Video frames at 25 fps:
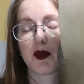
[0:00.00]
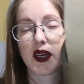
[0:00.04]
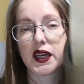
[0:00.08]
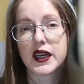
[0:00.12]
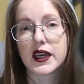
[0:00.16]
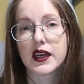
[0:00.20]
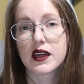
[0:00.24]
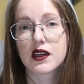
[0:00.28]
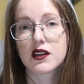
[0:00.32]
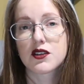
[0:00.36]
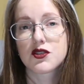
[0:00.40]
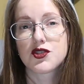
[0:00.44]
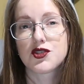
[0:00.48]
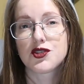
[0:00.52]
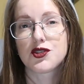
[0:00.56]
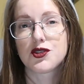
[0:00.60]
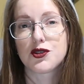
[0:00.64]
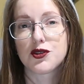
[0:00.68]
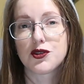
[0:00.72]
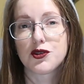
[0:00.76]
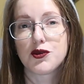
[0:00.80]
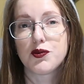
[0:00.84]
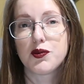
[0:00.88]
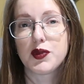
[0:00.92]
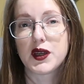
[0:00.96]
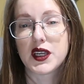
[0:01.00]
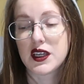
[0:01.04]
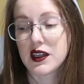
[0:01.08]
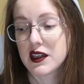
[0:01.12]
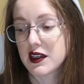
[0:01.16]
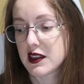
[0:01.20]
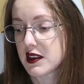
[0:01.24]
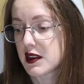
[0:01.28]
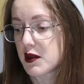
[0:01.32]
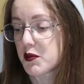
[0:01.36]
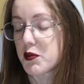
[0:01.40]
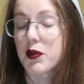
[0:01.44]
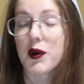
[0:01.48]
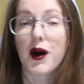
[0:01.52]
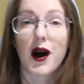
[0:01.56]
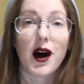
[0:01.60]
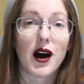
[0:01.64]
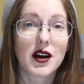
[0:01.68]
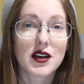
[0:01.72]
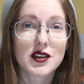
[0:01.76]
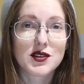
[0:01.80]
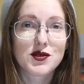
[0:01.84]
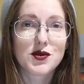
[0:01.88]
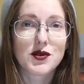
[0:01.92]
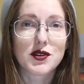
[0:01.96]
big to be in the
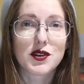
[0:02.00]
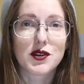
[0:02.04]
box